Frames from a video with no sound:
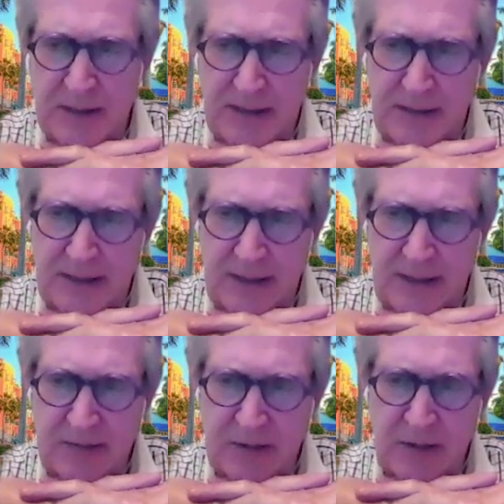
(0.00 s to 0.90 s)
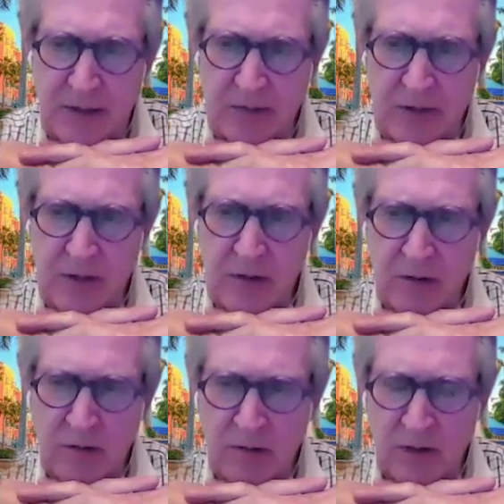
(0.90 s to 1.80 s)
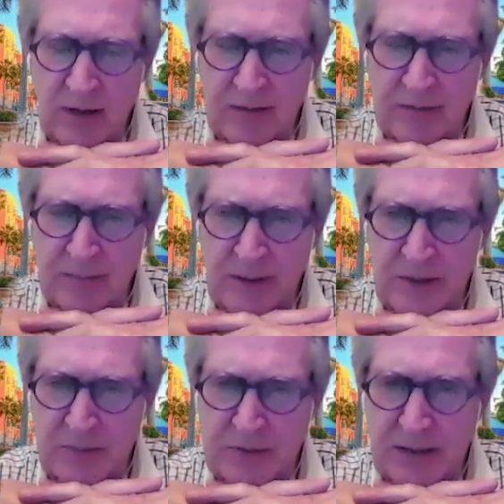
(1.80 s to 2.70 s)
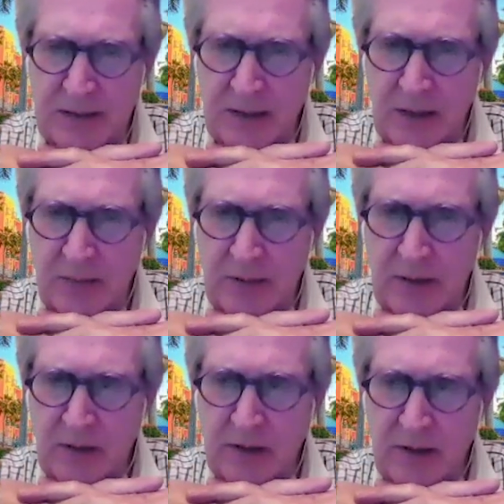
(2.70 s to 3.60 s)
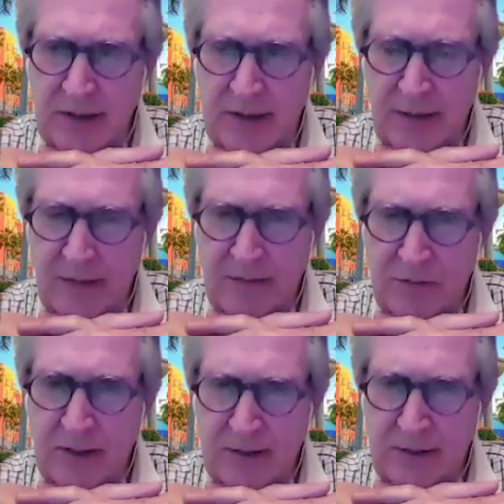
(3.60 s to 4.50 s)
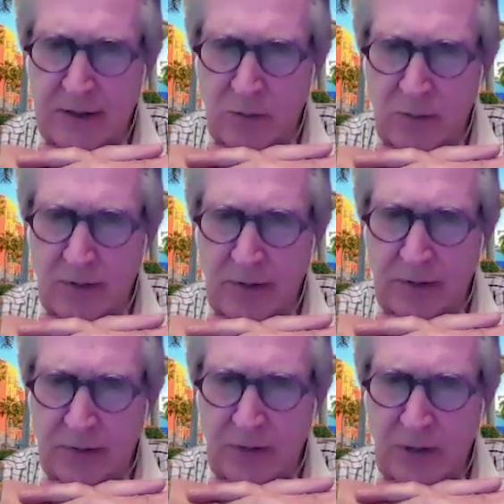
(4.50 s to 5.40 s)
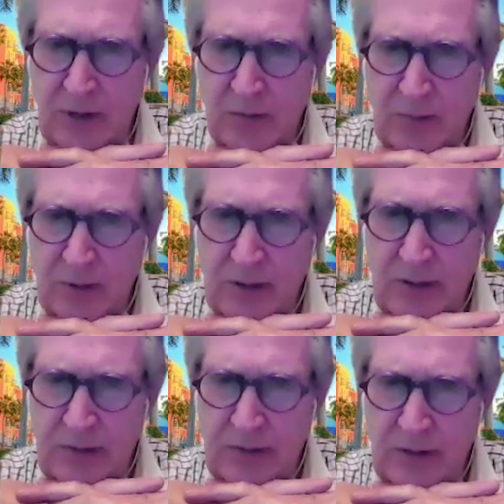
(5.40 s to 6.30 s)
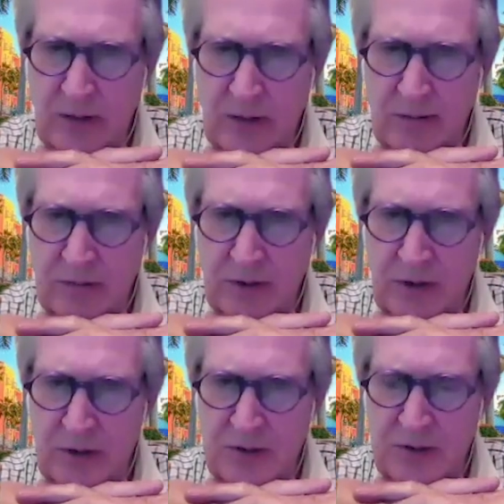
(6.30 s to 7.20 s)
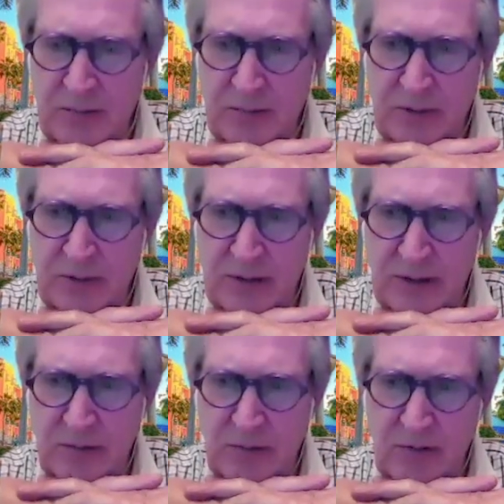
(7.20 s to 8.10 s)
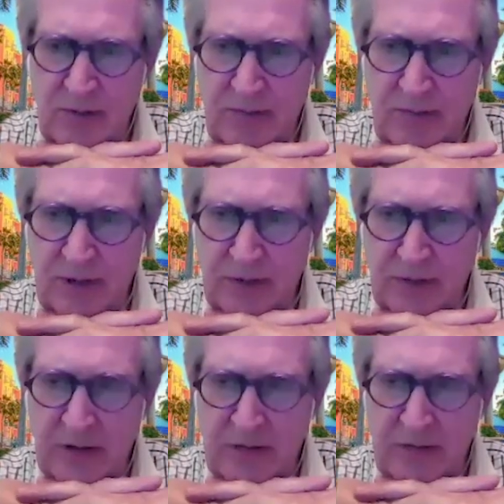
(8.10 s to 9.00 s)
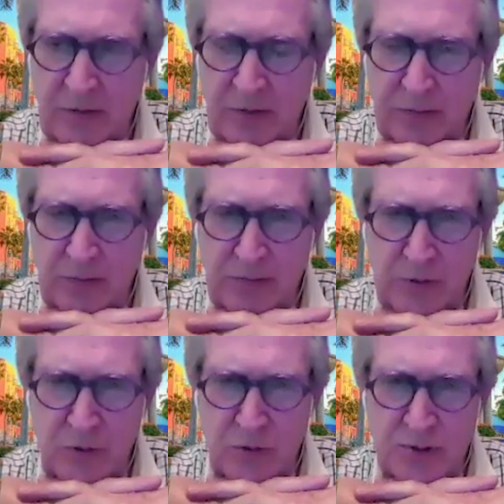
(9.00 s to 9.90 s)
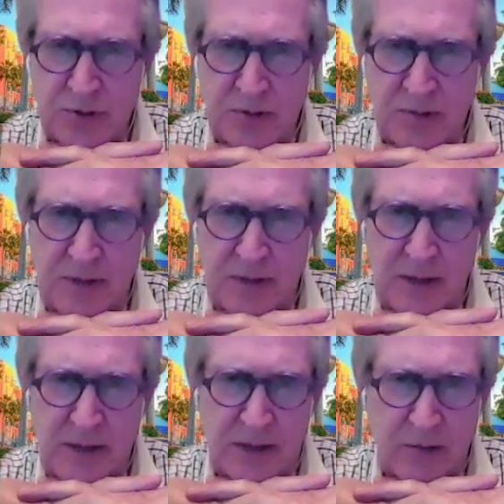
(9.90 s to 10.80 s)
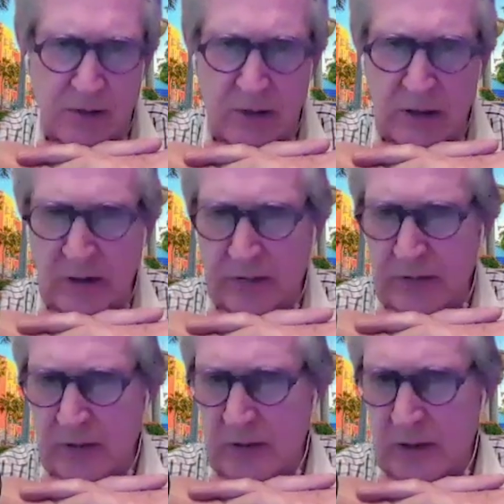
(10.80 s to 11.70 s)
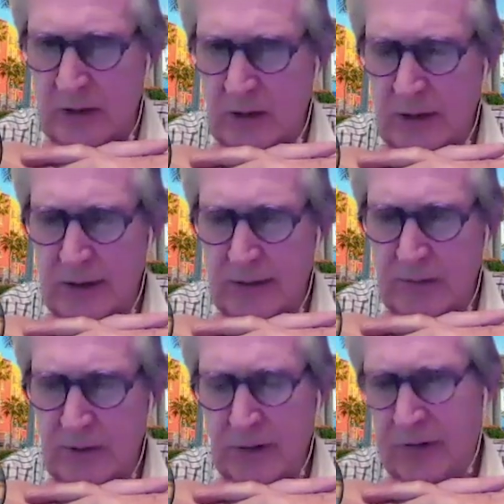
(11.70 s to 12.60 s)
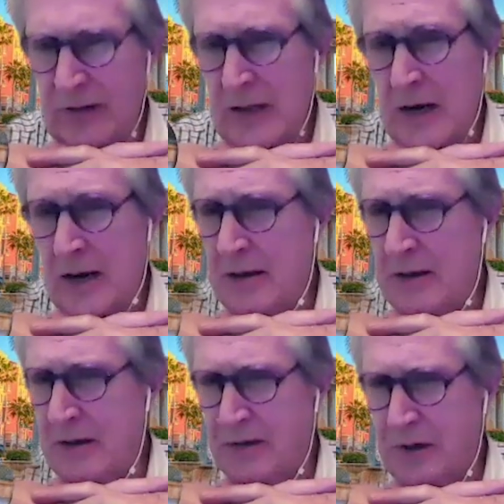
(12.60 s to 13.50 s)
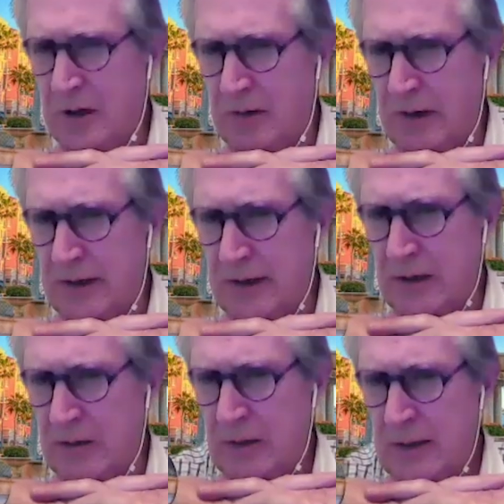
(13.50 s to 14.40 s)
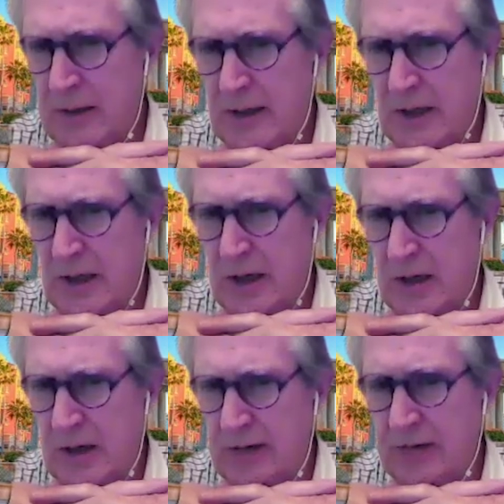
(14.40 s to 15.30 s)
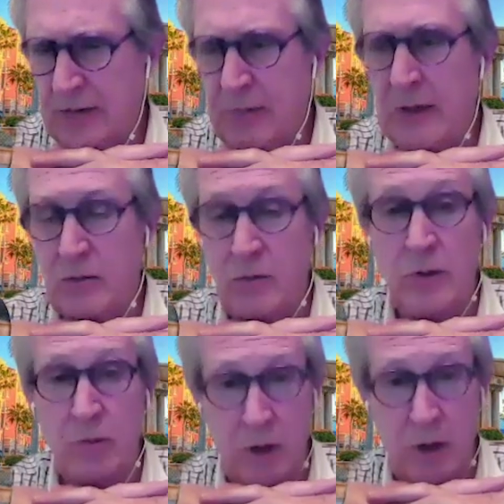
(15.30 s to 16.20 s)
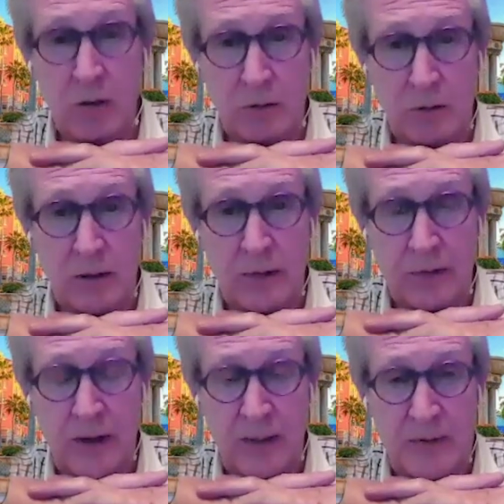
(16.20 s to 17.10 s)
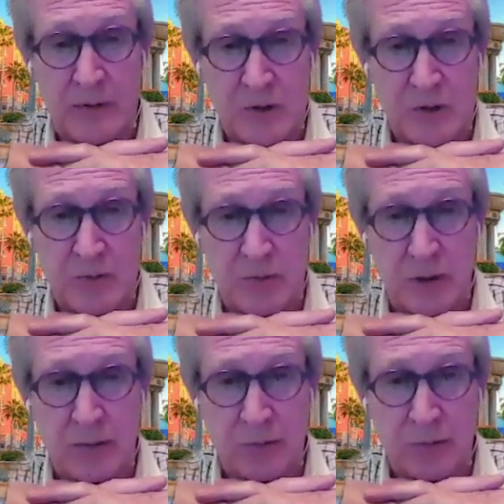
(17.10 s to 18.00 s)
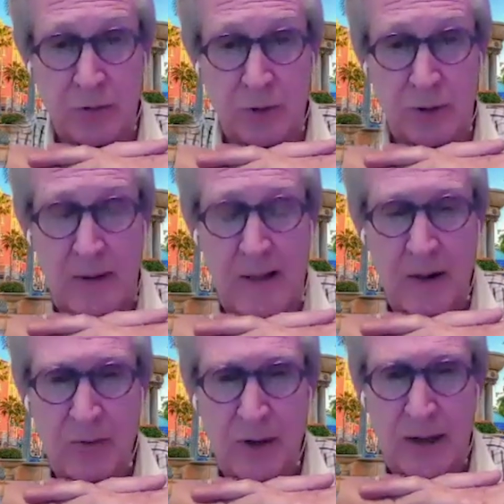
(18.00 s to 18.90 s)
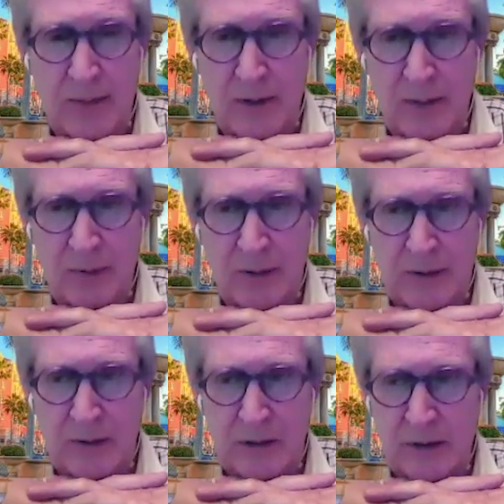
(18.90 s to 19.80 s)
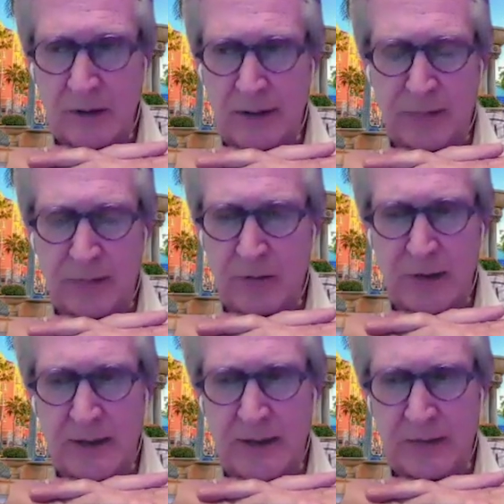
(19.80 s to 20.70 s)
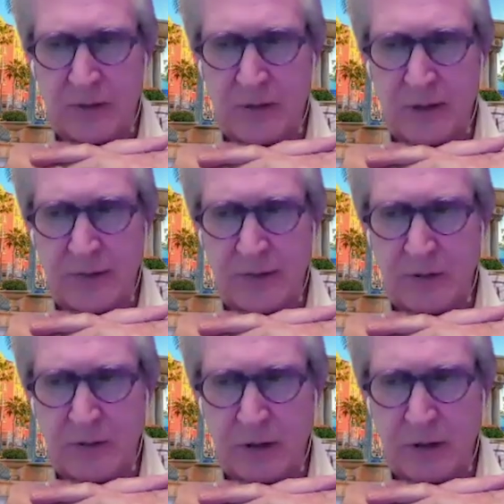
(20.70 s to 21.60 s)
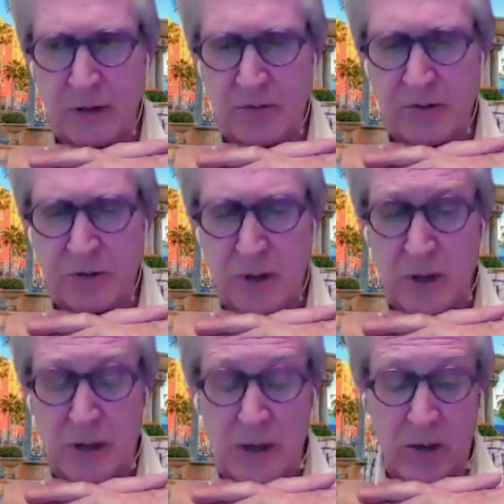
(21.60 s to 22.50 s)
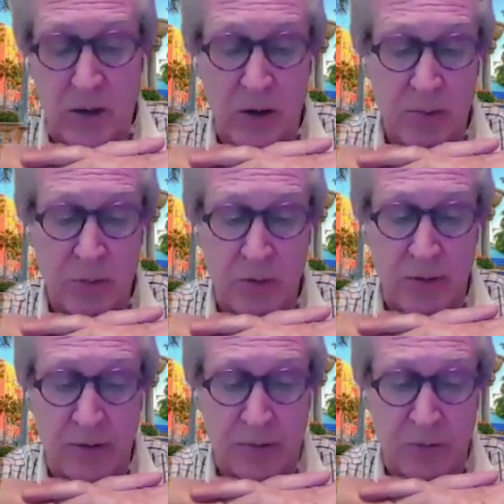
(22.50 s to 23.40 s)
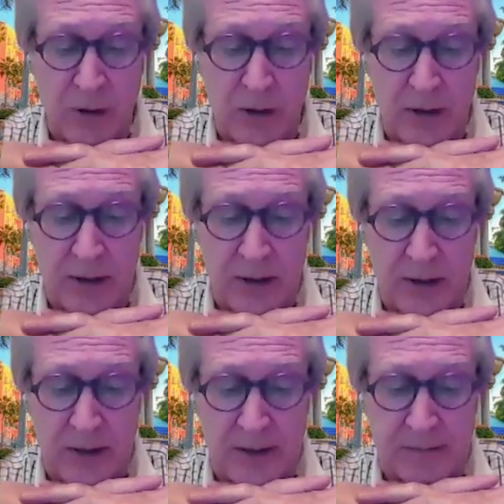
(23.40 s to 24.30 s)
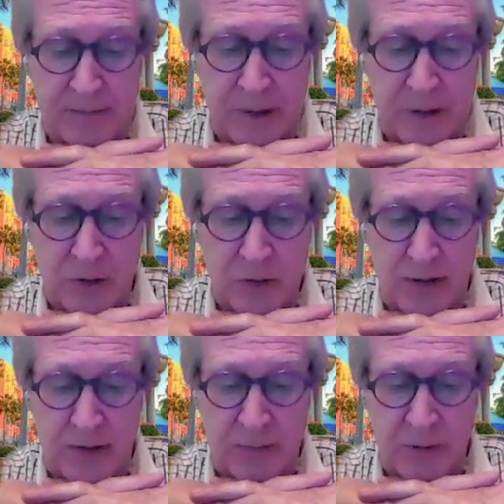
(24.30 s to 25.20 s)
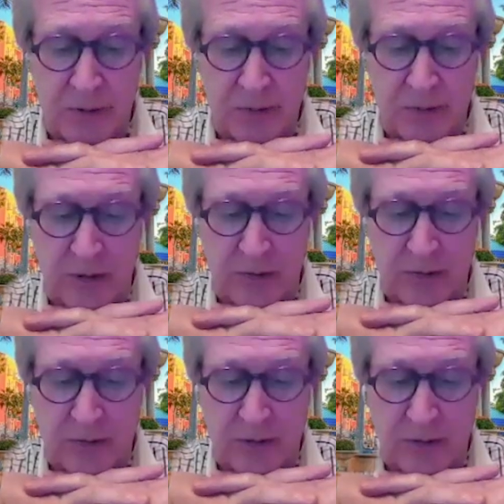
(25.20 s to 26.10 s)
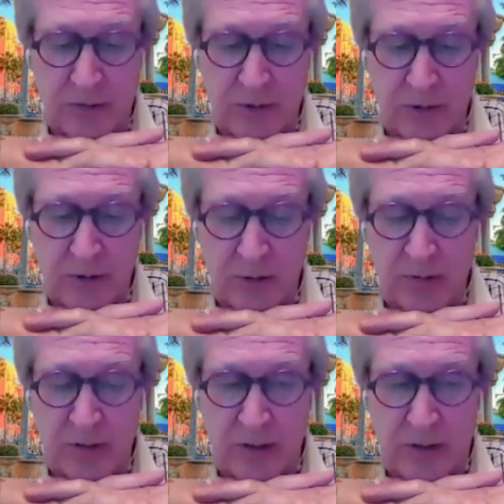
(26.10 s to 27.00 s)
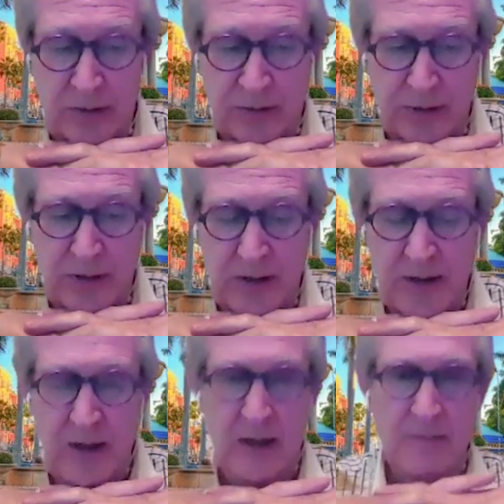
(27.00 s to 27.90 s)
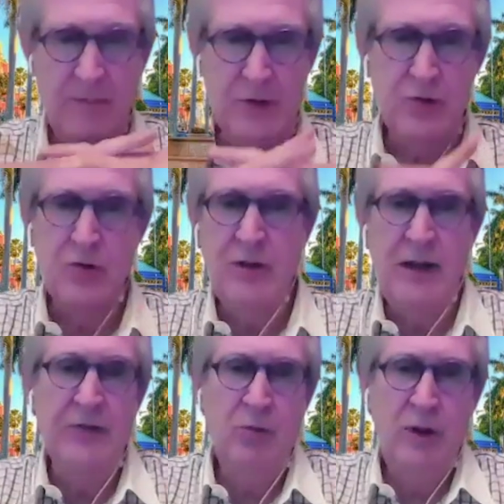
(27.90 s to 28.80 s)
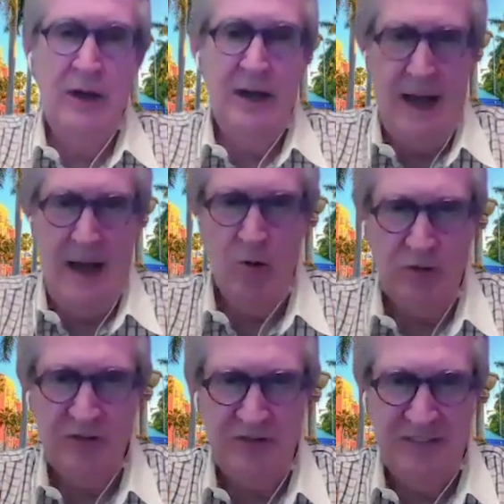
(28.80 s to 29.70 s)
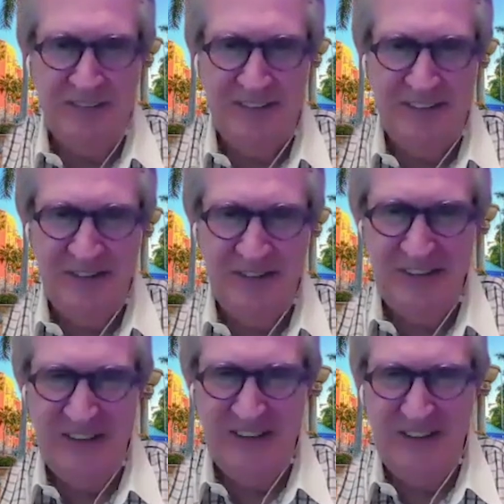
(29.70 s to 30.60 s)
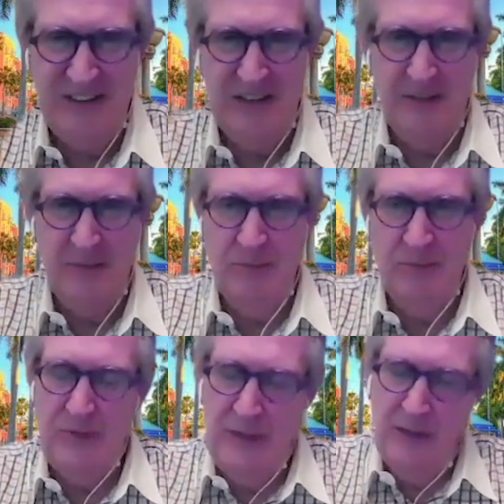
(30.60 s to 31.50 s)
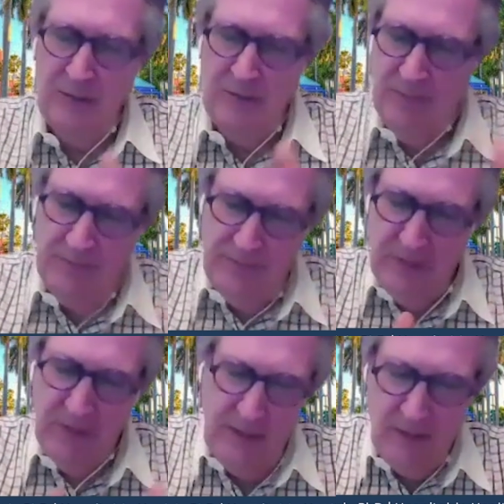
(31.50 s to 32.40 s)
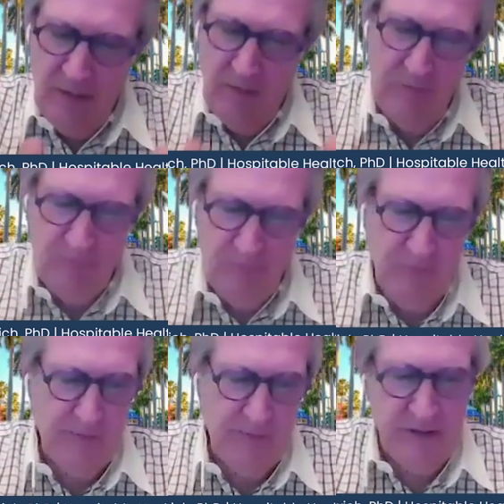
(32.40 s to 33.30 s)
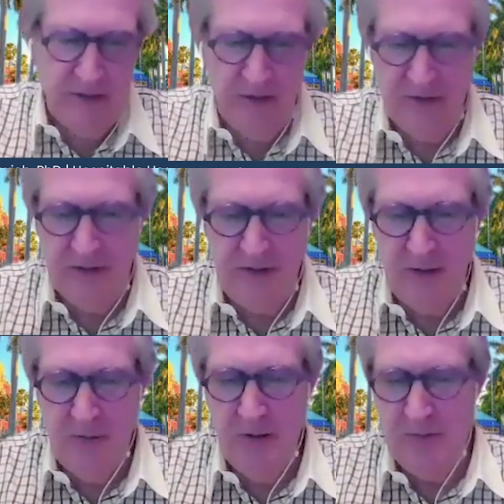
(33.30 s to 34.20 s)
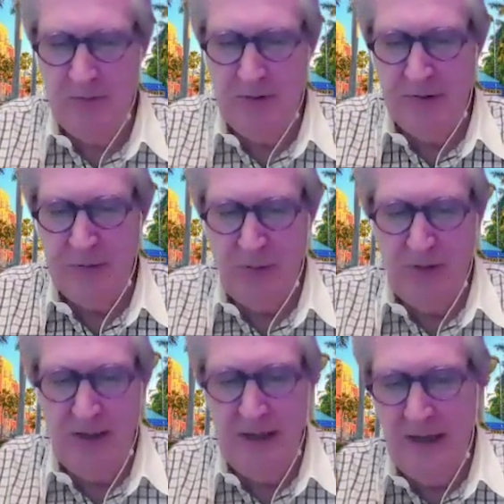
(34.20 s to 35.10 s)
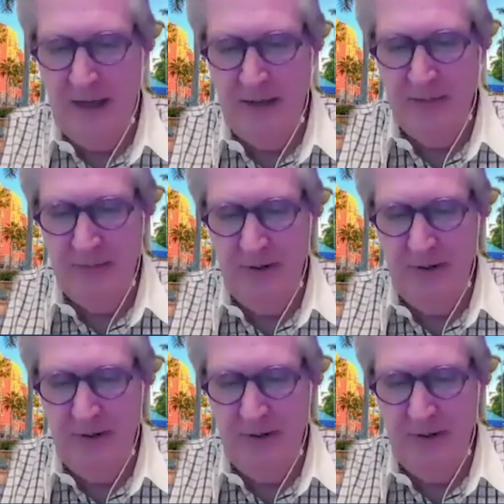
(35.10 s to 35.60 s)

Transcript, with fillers: and and i think healthcare can learn a lot from hospitality by looking at how they've tried to deal with this because they you know for years they've been dealing with things like false reviews and and critiques and you know and we don't see a lot of that in healthcare right now uh, i suspect we will as competition becomes more prominent but uh, you're absolutely right that's a it's a critical issue all the more reason why um, you know transparency is is critical because uh, the truth has a way to out. You know, uh, now that now we've got another thing to deal with with this whole AI